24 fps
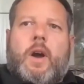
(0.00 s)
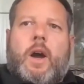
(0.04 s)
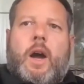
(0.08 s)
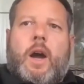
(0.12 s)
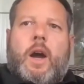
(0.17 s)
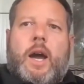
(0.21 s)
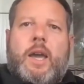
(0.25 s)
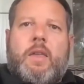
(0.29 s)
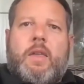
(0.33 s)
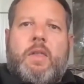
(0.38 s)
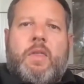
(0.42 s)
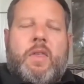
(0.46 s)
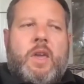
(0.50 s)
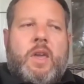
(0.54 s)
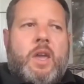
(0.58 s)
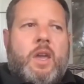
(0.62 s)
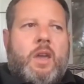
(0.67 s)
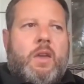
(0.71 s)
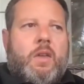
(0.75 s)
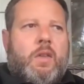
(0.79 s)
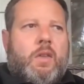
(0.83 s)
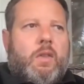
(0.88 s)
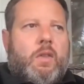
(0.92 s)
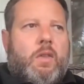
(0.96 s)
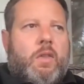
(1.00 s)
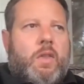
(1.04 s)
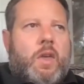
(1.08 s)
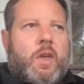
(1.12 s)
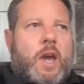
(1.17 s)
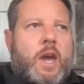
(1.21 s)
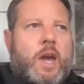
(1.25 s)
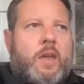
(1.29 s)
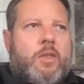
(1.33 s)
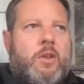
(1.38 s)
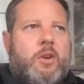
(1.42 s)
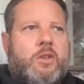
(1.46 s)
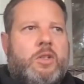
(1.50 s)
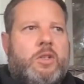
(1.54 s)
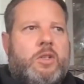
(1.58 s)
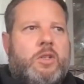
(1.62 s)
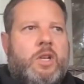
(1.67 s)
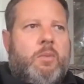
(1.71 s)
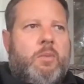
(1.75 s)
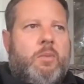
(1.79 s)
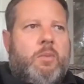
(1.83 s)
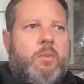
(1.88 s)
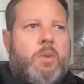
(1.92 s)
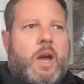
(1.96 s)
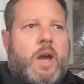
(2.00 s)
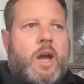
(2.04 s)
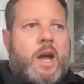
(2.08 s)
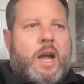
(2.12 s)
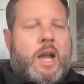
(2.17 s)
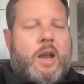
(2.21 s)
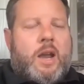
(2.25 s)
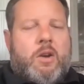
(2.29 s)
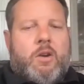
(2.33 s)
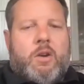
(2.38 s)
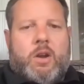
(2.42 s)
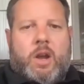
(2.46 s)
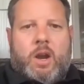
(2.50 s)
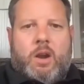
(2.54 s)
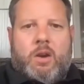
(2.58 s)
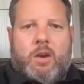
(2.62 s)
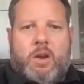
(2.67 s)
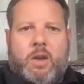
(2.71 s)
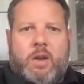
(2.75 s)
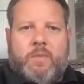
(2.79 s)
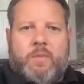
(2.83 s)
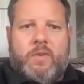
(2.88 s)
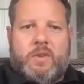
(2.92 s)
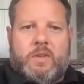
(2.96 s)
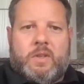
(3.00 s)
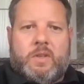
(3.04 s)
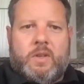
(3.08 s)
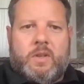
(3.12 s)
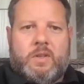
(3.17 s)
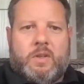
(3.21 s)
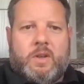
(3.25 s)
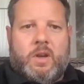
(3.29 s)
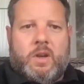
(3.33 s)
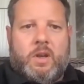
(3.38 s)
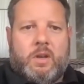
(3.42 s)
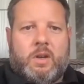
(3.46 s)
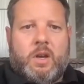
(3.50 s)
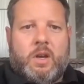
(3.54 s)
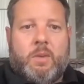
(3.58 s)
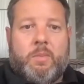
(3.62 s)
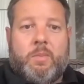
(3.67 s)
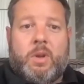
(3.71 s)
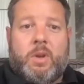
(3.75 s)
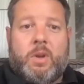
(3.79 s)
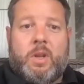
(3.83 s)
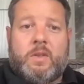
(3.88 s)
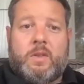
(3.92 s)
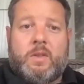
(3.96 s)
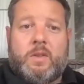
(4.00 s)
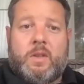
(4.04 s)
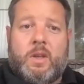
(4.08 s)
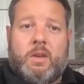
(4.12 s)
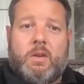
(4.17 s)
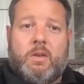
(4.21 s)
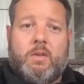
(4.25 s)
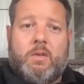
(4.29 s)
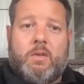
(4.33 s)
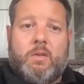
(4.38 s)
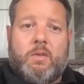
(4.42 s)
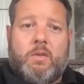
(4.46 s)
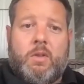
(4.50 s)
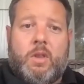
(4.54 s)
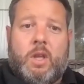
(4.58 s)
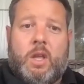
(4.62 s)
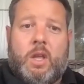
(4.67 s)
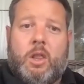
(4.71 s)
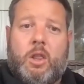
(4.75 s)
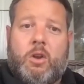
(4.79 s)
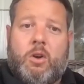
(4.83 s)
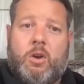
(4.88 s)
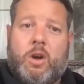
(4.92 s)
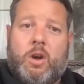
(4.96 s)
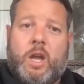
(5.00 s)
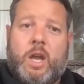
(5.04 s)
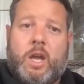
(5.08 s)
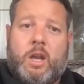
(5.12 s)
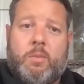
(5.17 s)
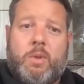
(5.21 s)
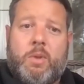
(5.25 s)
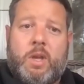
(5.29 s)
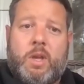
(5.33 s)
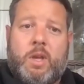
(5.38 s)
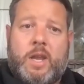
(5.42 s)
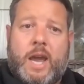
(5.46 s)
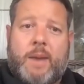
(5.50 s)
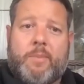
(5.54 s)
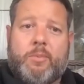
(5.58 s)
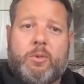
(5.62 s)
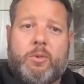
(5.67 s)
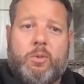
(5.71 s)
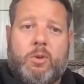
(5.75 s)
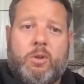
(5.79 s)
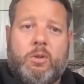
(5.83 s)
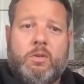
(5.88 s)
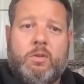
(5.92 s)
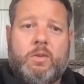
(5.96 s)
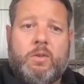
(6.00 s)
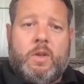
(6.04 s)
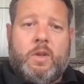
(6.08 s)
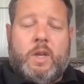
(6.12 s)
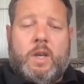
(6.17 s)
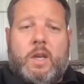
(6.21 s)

I think that there's going to be a higher and higher emphasis on companies that learn how to be adaptable.